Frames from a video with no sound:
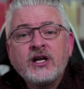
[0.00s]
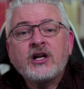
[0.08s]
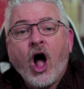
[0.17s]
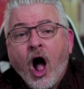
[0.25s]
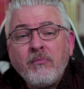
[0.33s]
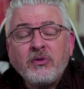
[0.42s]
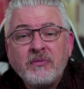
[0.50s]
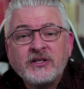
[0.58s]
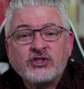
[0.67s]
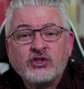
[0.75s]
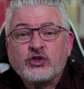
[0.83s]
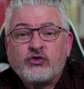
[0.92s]
then
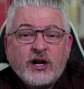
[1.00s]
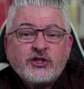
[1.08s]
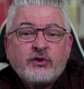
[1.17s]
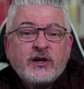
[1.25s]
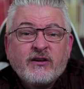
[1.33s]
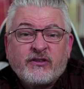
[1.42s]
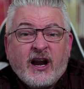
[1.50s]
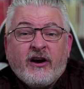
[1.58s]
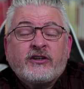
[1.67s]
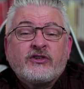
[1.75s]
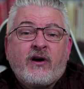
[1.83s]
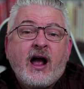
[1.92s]
complements the treachery of
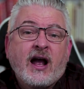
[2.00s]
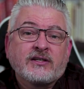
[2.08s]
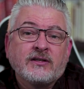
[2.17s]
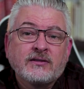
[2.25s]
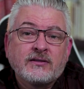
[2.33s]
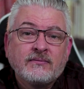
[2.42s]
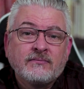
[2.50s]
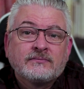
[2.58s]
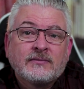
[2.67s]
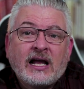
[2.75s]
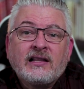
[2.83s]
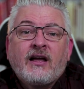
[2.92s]
character actions.
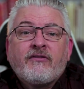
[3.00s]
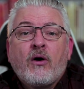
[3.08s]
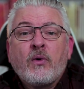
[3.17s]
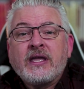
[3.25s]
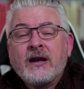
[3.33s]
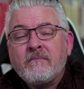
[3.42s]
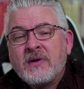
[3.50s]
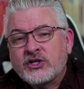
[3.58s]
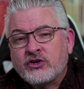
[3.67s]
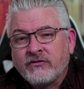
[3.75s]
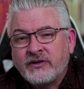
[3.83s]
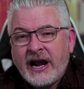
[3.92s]
I love how we get a
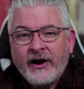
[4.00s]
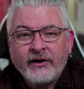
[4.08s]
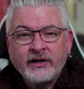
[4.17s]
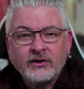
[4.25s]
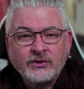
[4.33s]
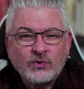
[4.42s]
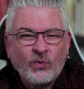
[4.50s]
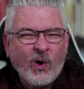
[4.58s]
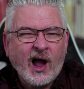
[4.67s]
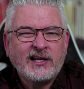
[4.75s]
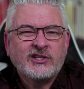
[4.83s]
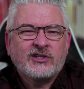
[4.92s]
mixture of aerials,
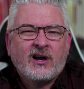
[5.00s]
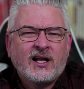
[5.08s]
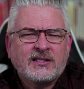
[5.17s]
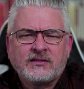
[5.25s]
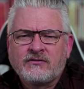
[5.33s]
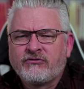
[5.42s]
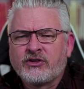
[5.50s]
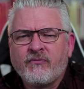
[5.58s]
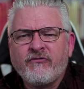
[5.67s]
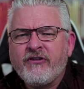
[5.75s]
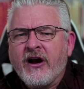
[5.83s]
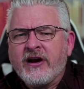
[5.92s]
wide shots,
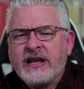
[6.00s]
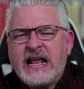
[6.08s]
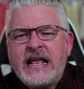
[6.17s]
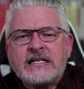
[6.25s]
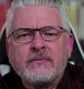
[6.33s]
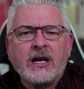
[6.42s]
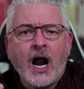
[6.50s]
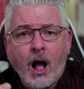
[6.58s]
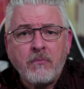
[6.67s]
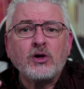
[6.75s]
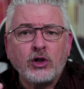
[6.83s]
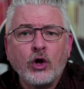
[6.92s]
some very intimate
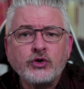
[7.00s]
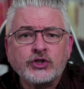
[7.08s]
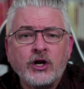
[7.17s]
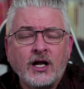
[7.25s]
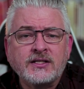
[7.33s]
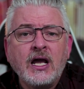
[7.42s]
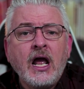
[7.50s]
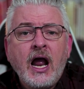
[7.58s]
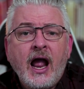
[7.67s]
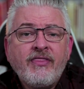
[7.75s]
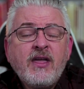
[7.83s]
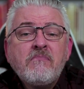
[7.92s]
up-close shots,
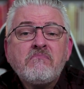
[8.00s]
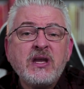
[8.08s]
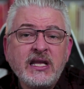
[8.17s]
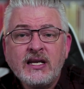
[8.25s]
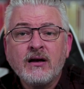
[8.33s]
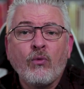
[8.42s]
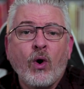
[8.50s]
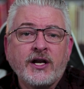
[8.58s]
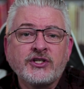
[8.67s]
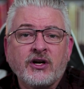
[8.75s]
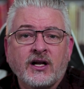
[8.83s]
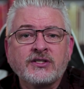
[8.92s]
and then
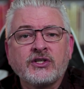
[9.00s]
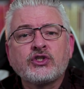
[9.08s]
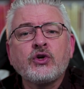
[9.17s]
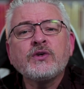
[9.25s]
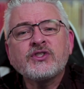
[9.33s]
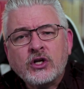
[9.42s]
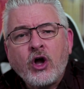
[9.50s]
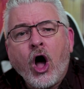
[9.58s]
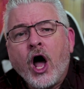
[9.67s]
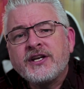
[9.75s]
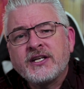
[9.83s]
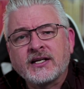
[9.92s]
medium-wide shots that show us the
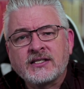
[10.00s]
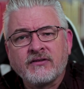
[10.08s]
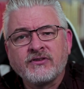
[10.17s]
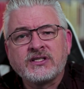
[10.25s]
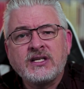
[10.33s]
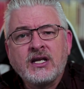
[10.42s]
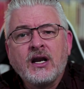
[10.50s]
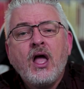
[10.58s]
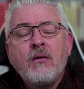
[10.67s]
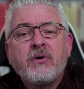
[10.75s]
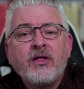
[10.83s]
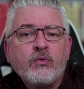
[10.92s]
context of a scene,
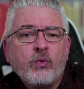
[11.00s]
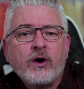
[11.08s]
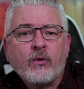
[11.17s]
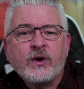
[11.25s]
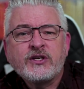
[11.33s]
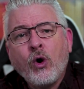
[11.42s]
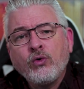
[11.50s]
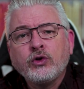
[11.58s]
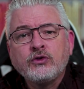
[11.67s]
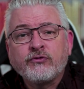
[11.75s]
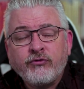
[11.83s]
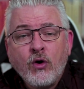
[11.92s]
but where we don't
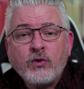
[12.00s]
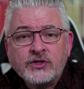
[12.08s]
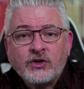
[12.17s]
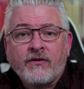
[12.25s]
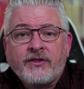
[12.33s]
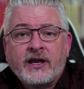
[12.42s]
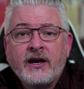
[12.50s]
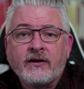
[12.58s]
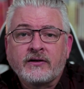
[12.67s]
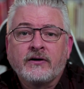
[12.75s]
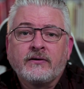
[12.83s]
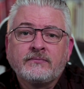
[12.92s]
lose focus on the
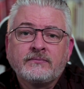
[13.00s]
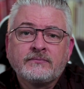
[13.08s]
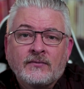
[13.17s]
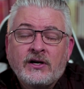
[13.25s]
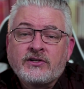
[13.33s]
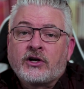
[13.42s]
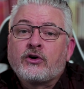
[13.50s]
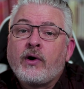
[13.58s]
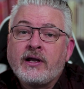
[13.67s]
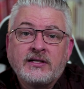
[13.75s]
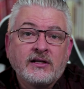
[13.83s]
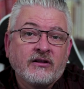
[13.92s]
character. There's a
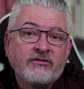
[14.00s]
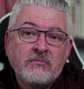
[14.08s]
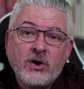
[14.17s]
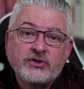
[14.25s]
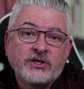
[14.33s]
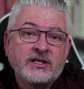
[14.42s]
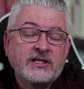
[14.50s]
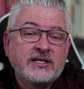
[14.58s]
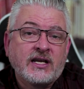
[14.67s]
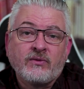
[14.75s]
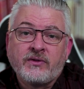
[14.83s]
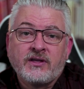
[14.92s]
great deal of emotion
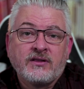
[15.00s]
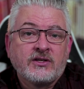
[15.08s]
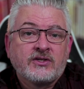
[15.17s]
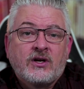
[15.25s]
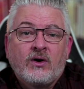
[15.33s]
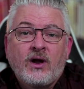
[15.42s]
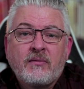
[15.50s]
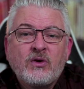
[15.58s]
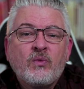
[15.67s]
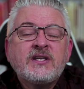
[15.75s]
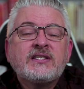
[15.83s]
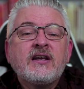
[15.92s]
contained within this show. I
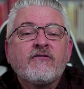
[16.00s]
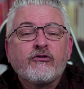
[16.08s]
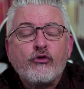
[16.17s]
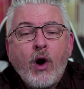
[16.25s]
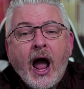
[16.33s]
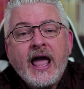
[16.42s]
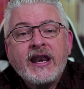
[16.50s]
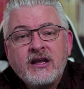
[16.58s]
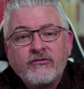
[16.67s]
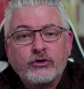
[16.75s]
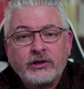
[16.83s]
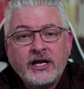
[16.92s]
mean, we see a variety
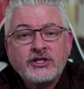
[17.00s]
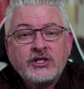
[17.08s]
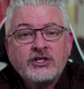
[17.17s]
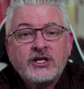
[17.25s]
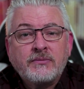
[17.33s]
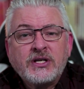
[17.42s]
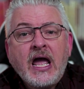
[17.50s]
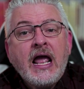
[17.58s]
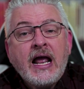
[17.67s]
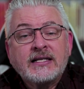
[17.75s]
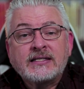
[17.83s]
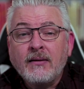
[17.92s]
of relationships,
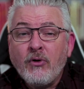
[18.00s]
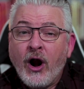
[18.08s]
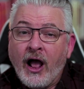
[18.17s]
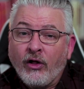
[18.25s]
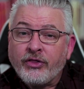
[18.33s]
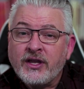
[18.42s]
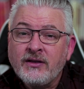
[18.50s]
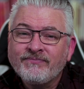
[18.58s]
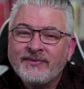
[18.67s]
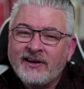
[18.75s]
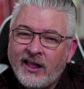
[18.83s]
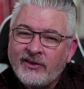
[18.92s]
and some are healthy,
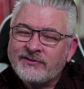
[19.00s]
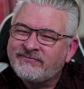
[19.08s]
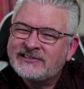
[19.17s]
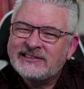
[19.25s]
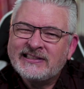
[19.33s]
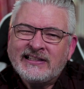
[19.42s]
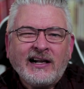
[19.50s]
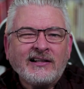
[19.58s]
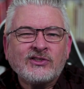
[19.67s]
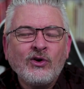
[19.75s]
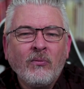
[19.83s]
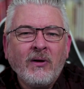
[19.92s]
and others,
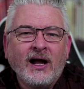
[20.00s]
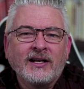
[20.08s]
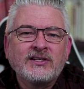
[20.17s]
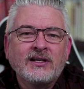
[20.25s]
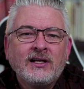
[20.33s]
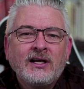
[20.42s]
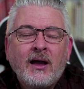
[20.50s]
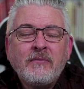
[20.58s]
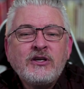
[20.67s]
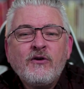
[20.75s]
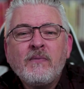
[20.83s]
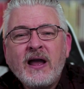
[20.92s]
not so much. I
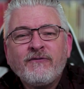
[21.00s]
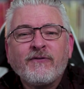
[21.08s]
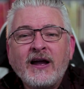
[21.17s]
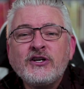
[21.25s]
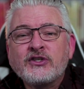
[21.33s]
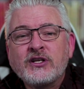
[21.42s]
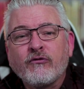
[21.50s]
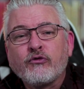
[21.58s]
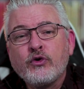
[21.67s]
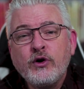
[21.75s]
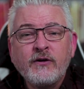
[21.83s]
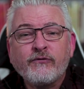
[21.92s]
mean, you may find yourself
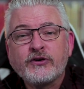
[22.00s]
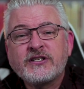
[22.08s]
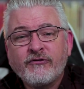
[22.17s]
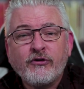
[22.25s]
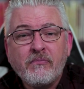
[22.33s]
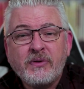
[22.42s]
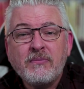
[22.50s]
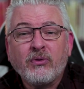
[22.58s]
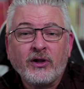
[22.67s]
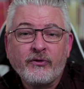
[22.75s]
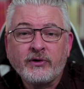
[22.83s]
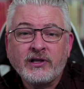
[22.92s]
rooting for different
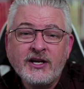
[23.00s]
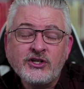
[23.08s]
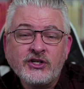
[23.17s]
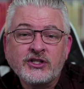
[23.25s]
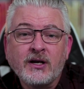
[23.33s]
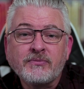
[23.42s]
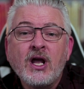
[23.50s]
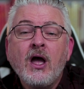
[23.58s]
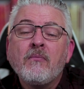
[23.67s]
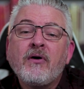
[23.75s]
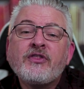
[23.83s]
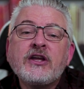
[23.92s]
people and relationships,
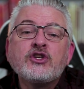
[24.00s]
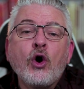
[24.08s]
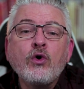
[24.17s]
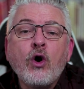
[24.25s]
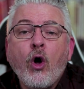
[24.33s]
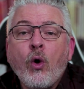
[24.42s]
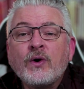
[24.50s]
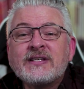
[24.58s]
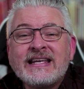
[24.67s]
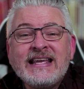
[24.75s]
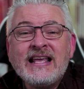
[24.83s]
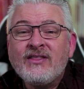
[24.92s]
but they don't
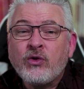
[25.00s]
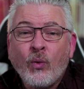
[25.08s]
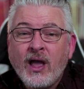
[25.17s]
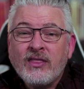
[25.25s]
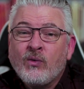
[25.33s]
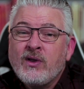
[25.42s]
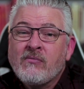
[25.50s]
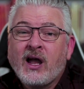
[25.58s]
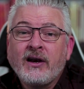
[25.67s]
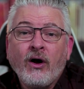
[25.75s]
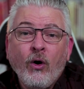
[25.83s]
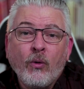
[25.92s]
always end the way that we
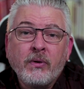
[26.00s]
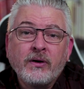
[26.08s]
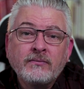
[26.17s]
might hope.